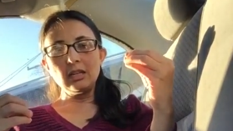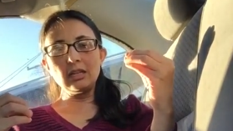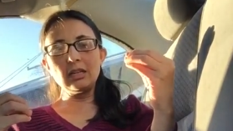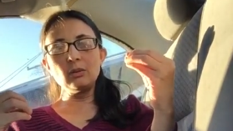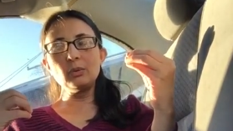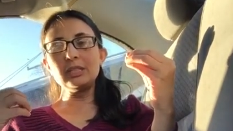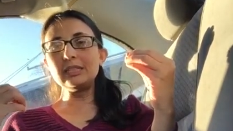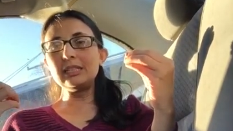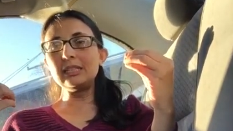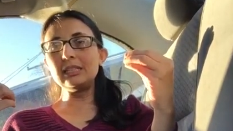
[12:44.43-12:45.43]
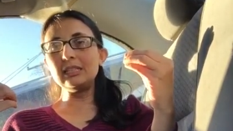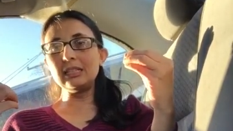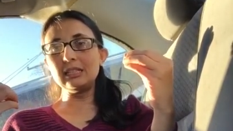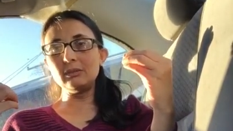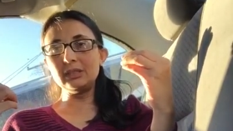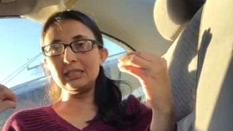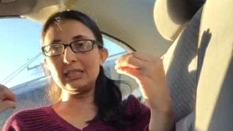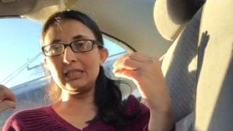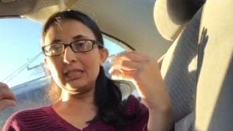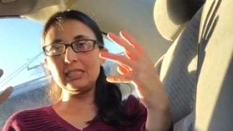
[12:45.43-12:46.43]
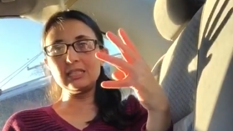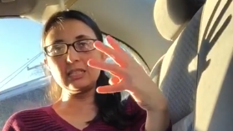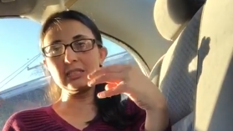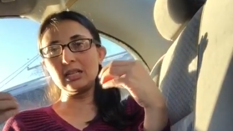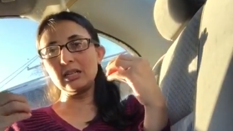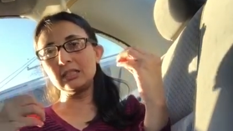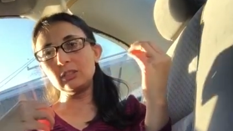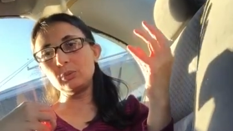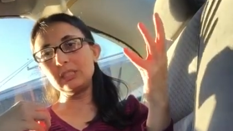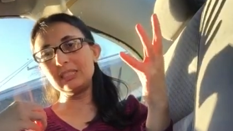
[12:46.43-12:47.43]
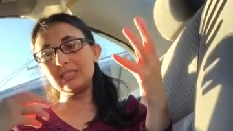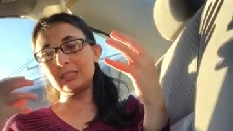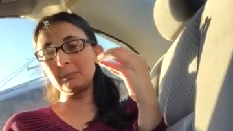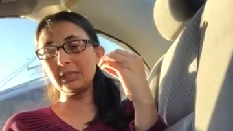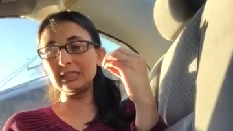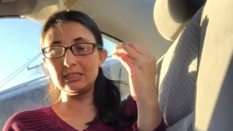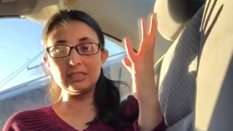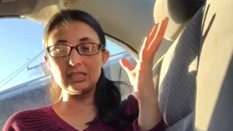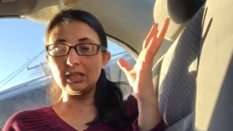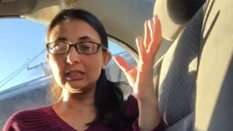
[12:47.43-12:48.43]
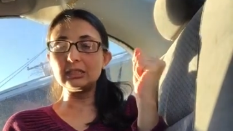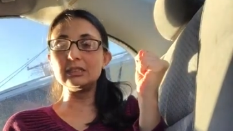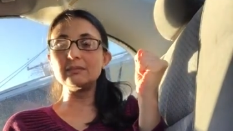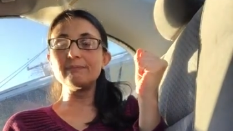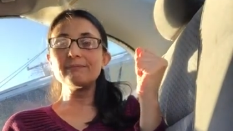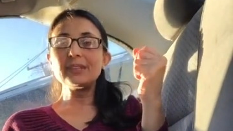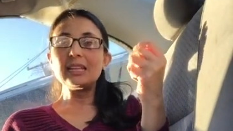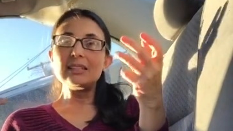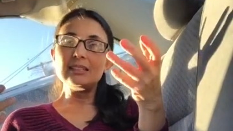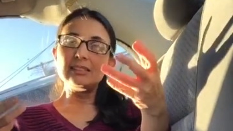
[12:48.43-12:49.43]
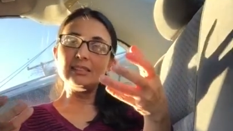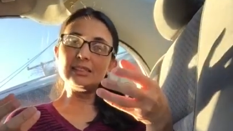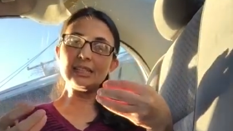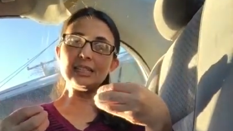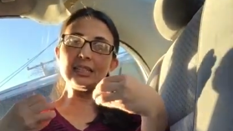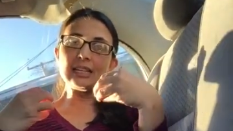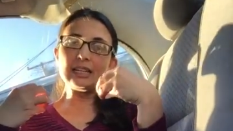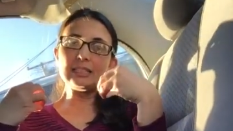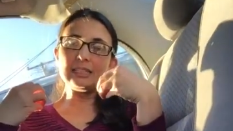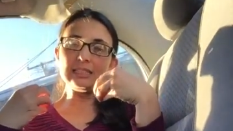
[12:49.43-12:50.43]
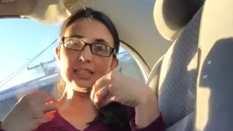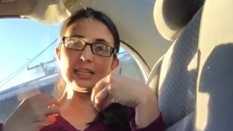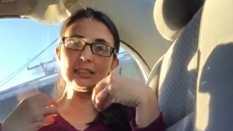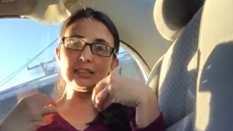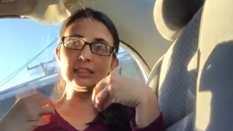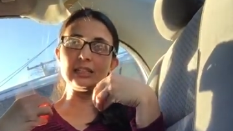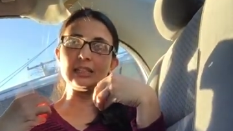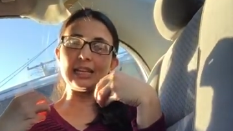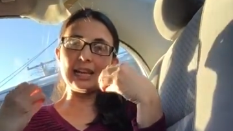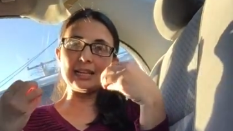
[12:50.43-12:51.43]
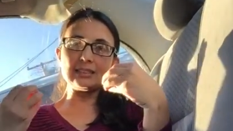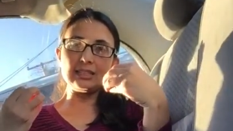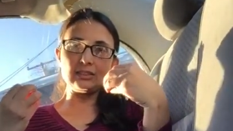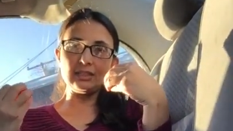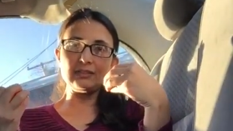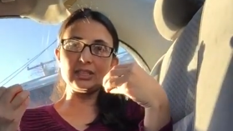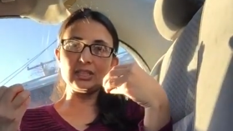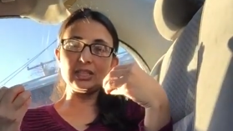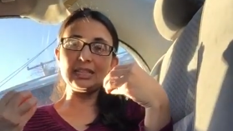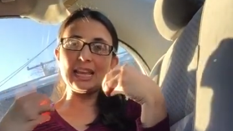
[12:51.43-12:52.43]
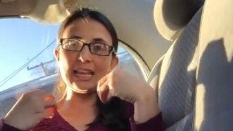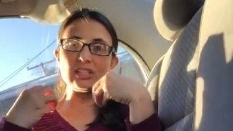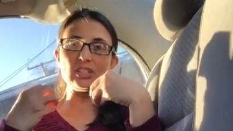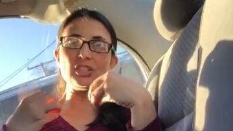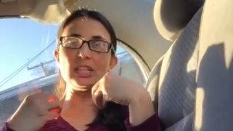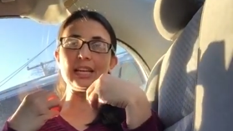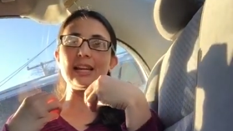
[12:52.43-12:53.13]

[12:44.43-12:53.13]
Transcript: when they heat the target, when they despise the target, they take the assets of the energy